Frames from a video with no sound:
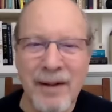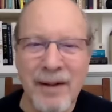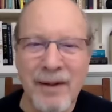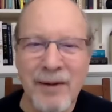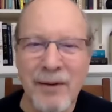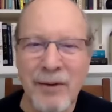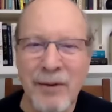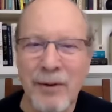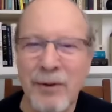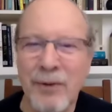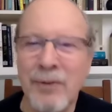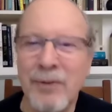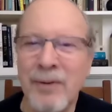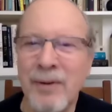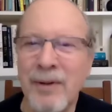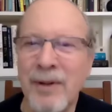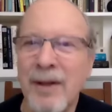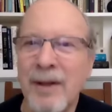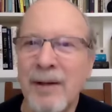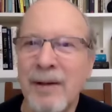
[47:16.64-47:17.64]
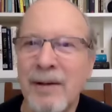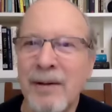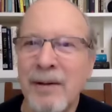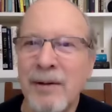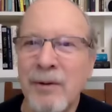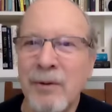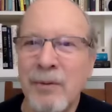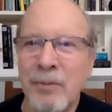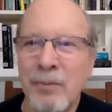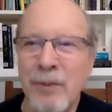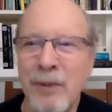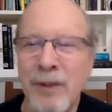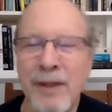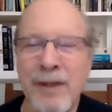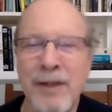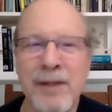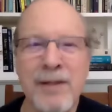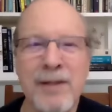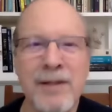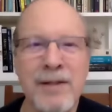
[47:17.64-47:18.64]
Good.
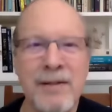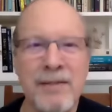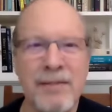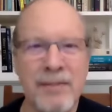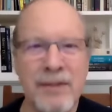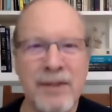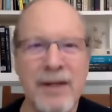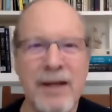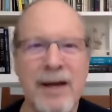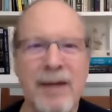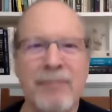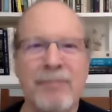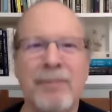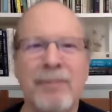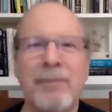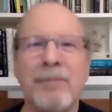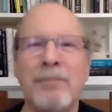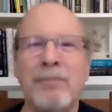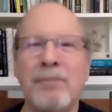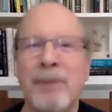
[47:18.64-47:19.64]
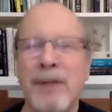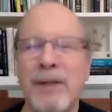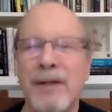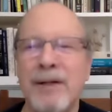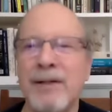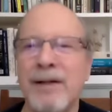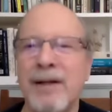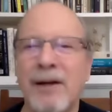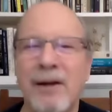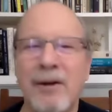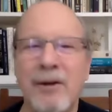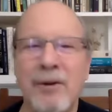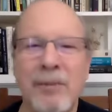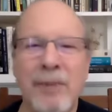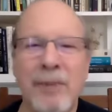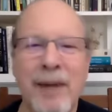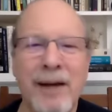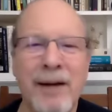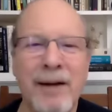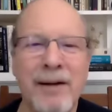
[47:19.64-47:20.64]
Please stop. Please lie on your
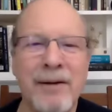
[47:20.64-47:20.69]
back.